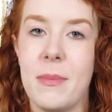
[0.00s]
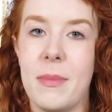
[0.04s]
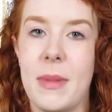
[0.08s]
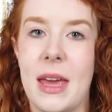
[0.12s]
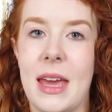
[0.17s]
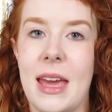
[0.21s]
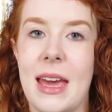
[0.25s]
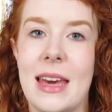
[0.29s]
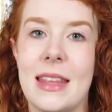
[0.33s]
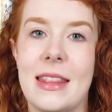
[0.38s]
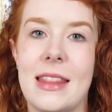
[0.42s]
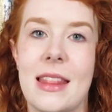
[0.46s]
and
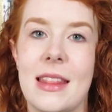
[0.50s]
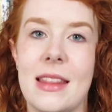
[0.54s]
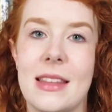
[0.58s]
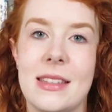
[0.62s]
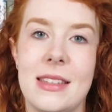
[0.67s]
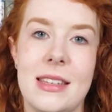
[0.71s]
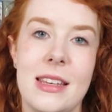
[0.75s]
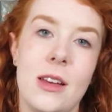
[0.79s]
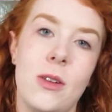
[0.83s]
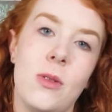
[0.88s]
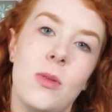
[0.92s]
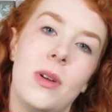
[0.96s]
Me, and then the
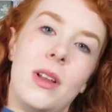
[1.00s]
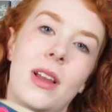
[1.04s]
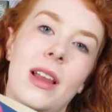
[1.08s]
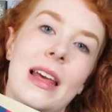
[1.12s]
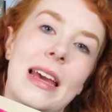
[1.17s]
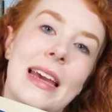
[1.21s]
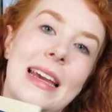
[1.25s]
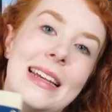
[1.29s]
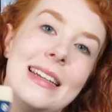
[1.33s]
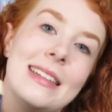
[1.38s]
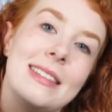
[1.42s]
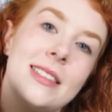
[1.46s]
sequel
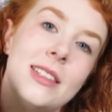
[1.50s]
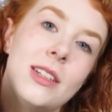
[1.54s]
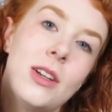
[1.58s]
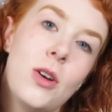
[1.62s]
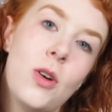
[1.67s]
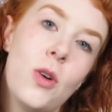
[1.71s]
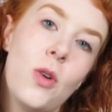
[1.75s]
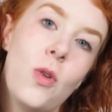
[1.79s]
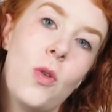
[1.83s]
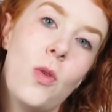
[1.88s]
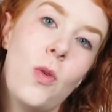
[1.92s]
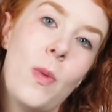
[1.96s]
is
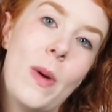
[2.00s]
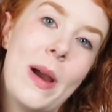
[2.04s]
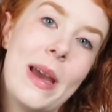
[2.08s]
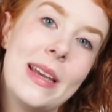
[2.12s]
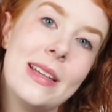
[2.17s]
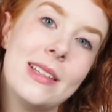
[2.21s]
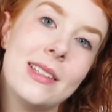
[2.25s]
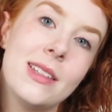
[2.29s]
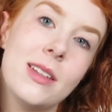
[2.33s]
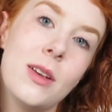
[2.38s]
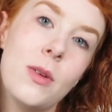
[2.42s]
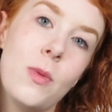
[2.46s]

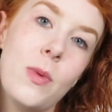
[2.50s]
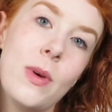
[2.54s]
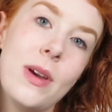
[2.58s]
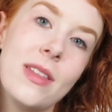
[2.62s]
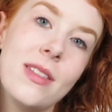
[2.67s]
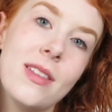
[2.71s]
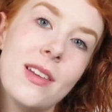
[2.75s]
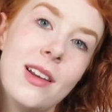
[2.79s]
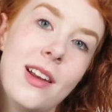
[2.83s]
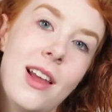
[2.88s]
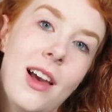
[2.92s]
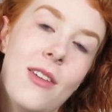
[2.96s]
Always
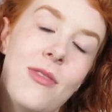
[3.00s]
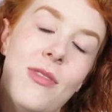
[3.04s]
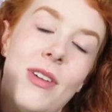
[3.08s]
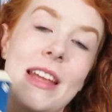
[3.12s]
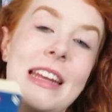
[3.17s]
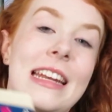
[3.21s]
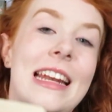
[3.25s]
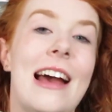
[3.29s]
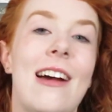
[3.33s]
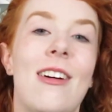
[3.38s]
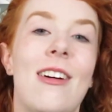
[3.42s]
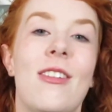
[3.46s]
With Love.
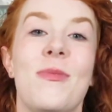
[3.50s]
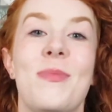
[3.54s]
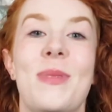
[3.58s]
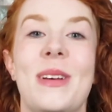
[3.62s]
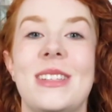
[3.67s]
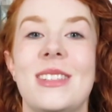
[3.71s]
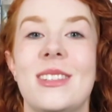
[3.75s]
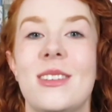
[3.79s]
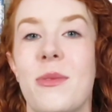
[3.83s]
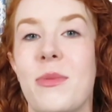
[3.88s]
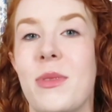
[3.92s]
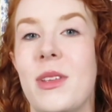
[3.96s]
And now I've
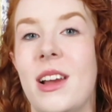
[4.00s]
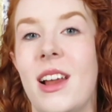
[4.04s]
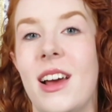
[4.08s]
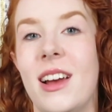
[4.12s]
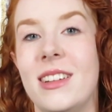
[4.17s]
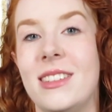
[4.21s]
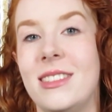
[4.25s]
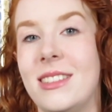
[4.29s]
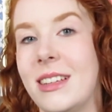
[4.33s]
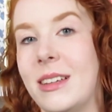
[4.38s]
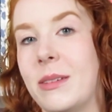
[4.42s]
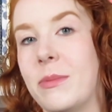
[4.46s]
messed up the
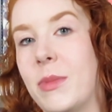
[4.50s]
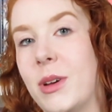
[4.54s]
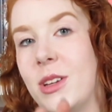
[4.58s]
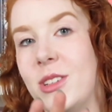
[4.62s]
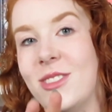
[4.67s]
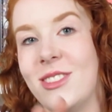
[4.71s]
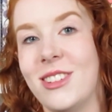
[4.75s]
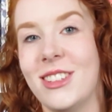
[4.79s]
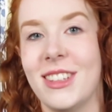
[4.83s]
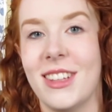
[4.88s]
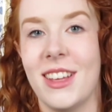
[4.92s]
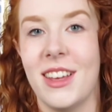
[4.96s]
lighting by
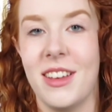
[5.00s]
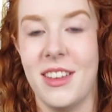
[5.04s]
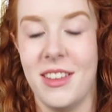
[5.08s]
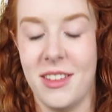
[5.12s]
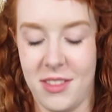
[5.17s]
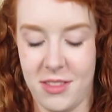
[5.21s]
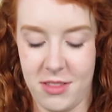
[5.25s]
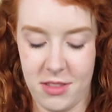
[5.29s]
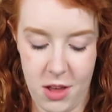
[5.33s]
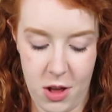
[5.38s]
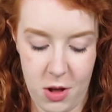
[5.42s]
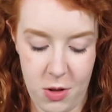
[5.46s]
doing the
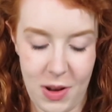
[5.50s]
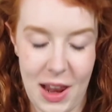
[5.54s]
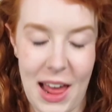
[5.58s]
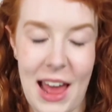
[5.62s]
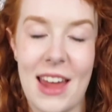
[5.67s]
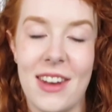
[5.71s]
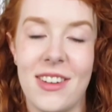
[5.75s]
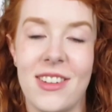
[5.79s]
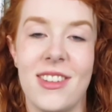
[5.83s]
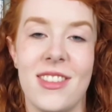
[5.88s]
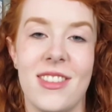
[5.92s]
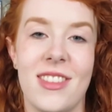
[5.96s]
whole
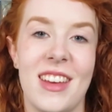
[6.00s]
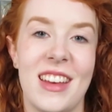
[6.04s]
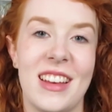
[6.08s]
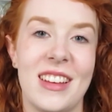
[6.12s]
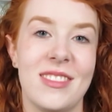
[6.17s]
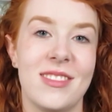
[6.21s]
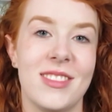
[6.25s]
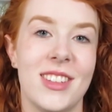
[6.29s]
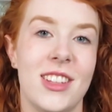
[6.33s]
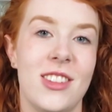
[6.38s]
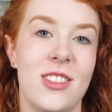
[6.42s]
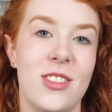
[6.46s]
hand
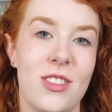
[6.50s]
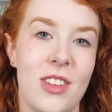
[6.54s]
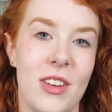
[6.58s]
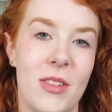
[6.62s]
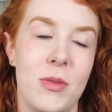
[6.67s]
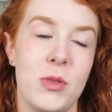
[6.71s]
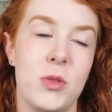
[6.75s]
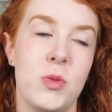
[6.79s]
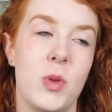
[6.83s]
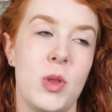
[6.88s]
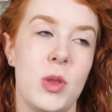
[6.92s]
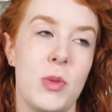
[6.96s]
thing. I thought that
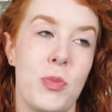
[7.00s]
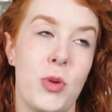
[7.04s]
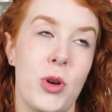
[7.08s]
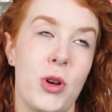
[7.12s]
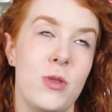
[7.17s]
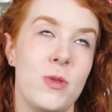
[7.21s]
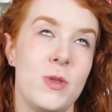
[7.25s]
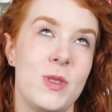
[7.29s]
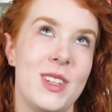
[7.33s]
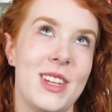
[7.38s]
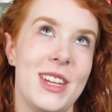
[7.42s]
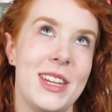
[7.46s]
was what the
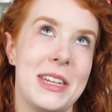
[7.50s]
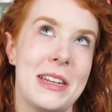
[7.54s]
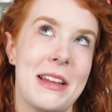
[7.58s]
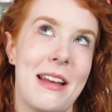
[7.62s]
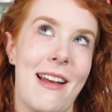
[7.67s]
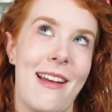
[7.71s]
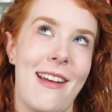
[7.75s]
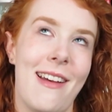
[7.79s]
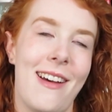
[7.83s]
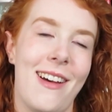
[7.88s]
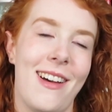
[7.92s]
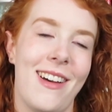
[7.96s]
pros did.
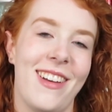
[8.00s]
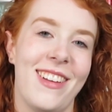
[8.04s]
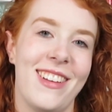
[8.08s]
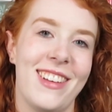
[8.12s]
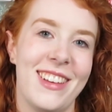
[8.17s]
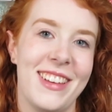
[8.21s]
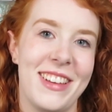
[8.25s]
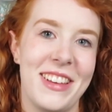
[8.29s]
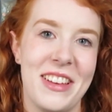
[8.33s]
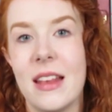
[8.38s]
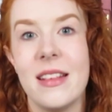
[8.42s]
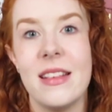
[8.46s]

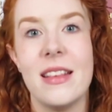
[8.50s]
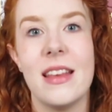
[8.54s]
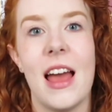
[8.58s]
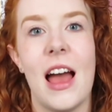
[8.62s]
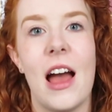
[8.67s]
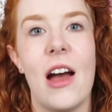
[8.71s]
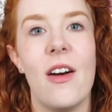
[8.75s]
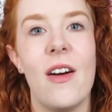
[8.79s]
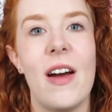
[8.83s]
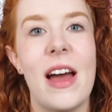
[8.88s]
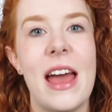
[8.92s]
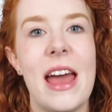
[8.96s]

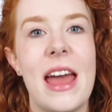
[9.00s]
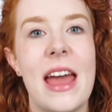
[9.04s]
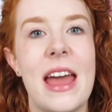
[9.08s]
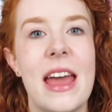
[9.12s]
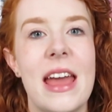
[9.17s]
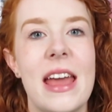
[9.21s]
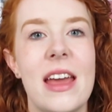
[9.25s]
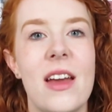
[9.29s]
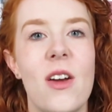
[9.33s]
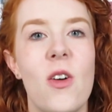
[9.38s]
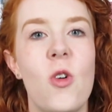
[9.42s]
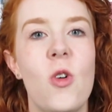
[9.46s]
Now,
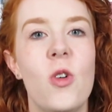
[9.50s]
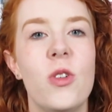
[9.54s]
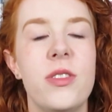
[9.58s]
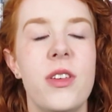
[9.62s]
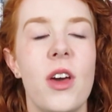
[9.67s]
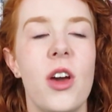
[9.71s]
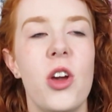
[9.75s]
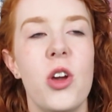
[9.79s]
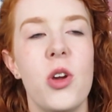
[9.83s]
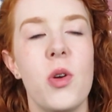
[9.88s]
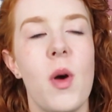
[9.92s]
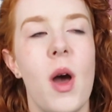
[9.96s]
a
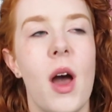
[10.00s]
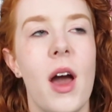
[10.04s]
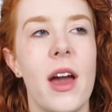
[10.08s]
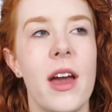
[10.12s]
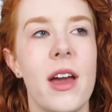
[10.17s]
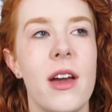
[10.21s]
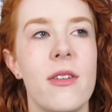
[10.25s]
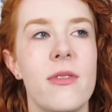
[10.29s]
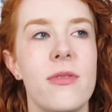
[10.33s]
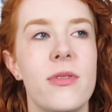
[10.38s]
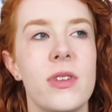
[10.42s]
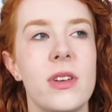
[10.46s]
author who I
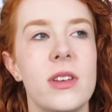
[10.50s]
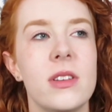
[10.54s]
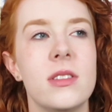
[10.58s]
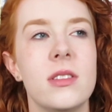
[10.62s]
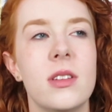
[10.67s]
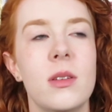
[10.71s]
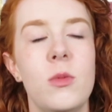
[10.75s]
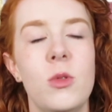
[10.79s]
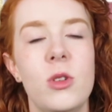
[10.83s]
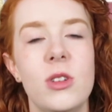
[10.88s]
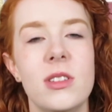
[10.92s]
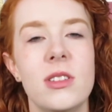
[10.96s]
have
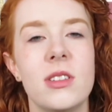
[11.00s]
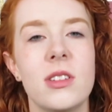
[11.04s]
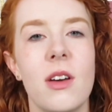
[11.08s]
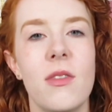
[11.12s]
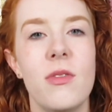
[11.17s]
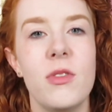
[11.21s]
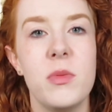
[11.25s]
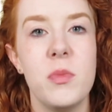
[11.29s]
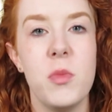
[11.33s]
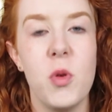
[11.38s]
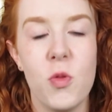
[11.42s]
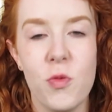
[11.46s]
somewhat
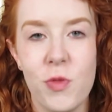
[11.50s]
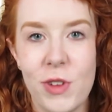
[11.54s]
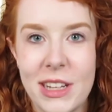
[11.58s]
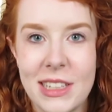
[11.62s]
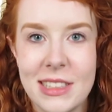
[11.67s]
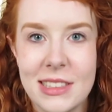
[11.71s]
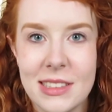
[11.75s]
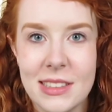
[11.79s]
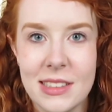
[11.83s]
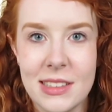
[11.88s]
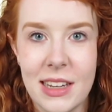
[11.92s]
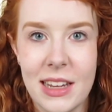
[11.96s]
discovered more
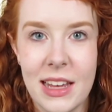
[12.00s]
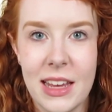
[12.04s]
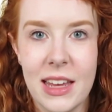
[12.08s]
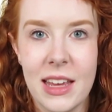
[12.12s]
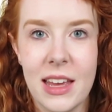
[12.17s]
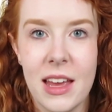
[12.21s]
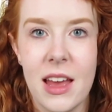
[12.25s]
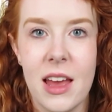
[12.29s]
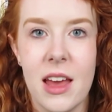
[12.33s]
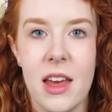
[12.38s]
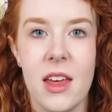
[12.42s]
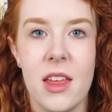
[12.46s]
recently,
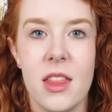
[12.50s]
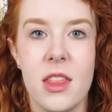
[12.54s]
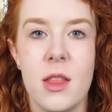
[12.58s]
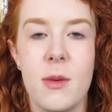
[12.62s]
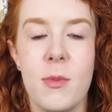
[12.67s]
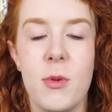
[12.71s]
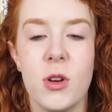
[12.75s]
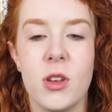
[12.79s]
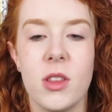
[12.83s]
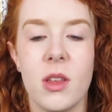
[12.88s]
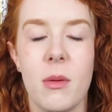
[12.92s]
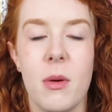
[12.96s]
the
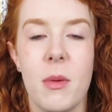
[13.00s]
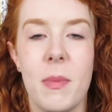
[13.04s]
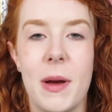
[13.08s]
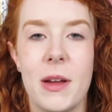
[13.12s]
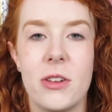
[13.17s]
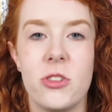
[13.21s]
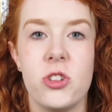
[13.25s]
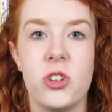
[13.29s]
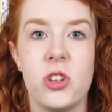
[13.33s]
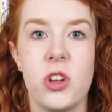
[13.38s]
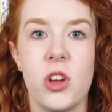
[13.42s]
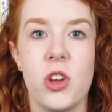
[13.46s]
book that I'm
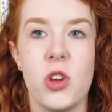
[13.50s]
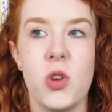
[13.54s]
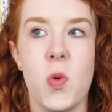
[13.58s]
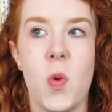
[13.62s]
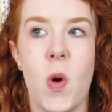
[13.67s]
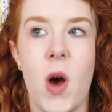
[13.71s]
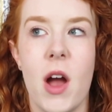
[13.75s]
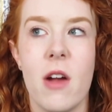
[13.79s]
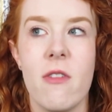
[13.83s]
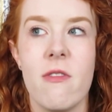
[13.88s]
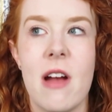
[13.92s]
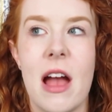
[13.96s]
about to show you
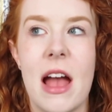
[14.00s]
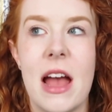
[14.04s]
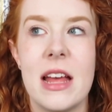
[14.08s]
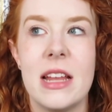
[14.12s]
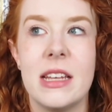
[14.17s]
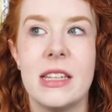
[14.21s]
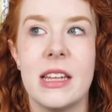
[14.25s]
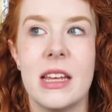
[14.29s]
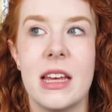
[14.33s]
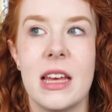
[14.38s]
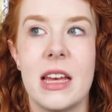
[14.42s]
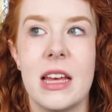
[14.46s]
I
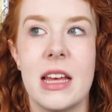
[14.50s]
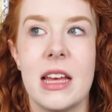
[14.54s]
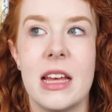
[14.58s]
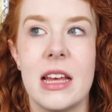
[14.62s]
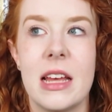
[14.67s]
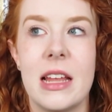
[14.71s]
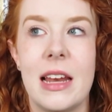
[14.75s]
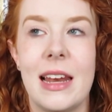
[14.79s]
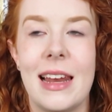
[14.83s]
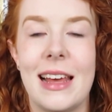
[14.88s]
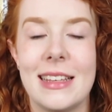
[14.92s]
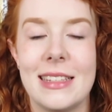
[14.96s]
read
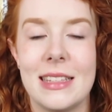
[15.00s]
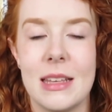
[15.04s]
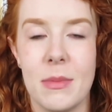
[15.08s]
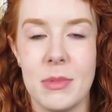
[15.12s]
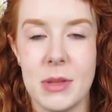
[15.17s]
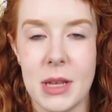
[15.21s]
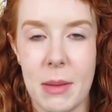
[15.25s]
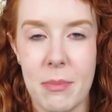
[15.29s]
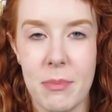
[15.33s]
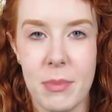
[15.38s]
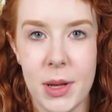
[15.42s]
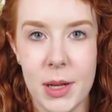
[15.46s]
last
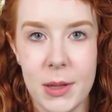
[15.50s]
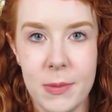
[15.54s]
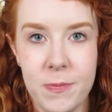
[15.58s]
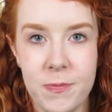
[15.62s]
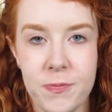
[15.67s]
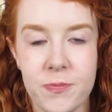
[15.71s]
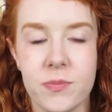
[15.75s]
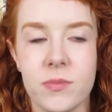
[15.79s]
September,